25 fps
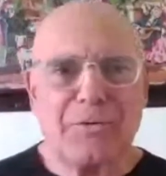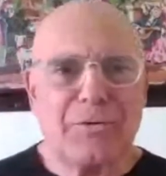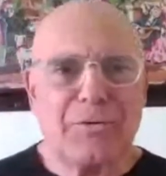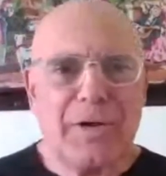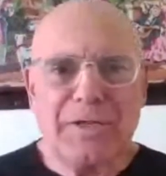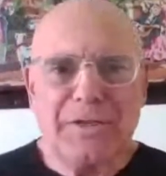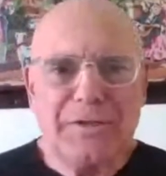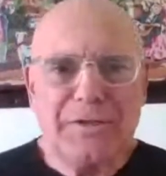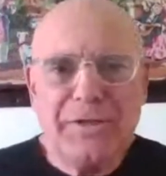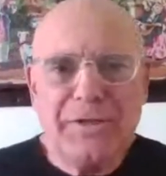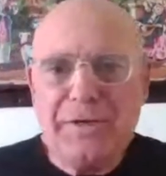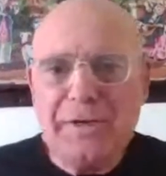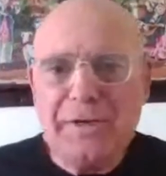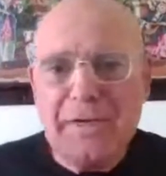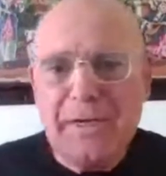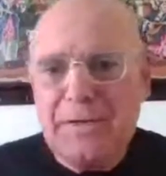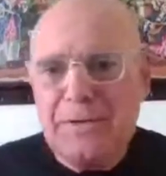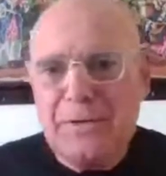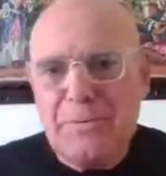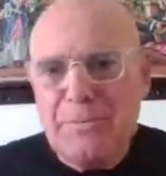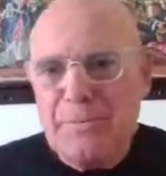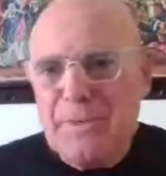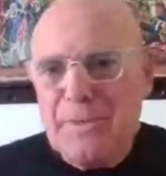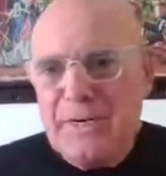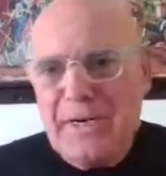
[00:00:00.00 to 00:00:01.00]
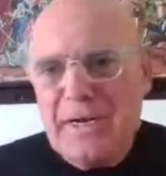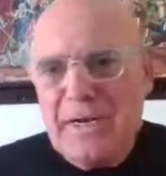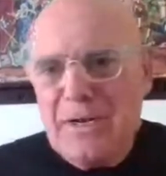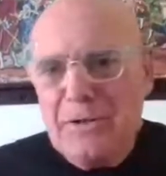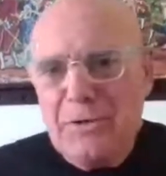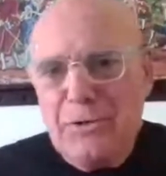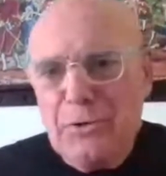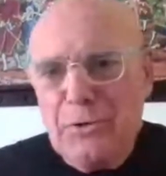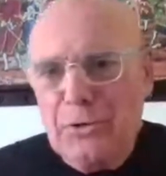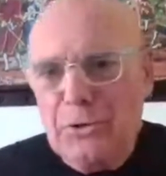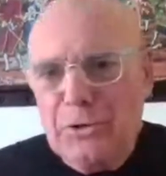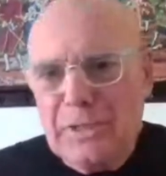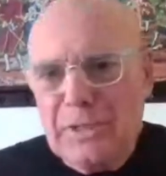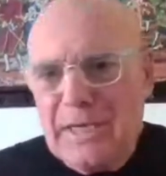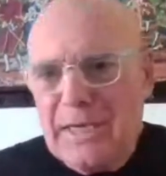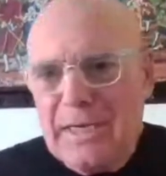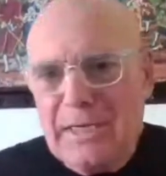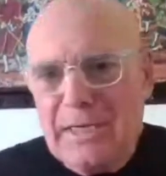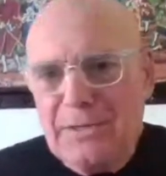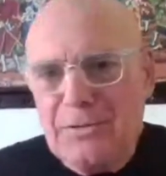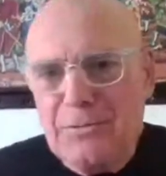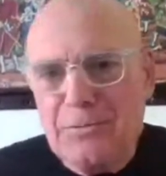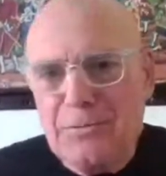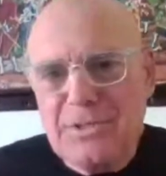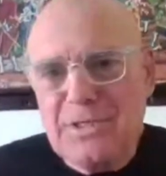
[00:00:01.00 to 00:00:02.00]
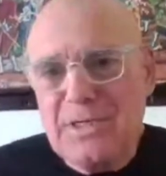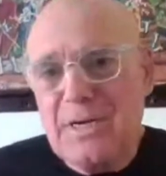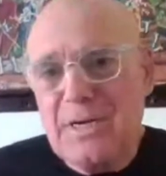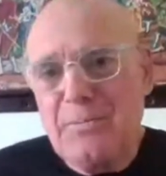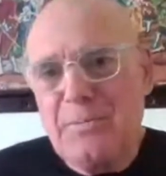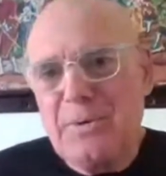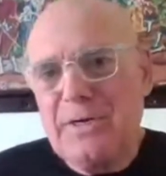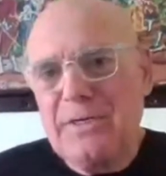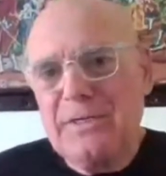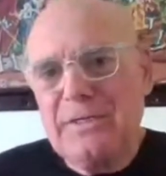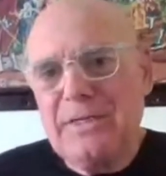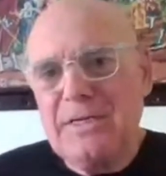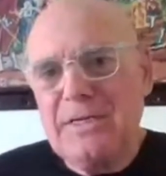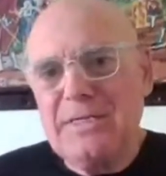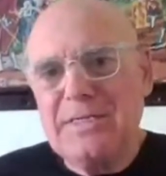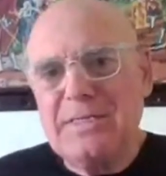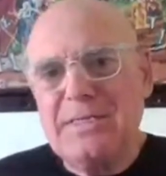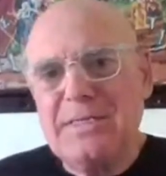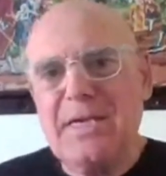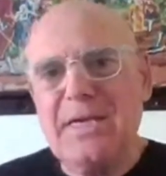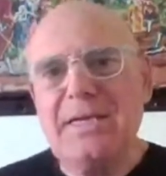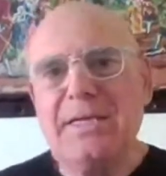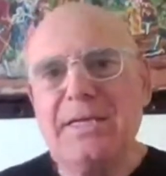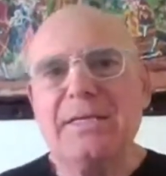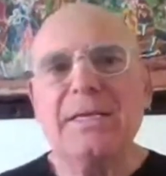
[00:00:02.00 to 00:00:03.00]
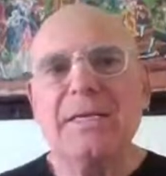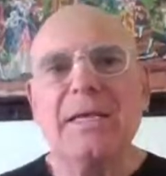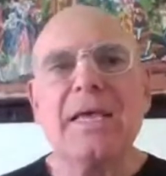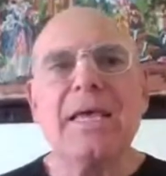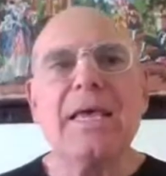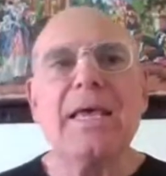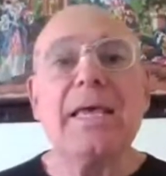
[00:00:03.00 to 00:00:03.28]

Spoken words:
criteria. No matter how you look at it, it was an apartheid state,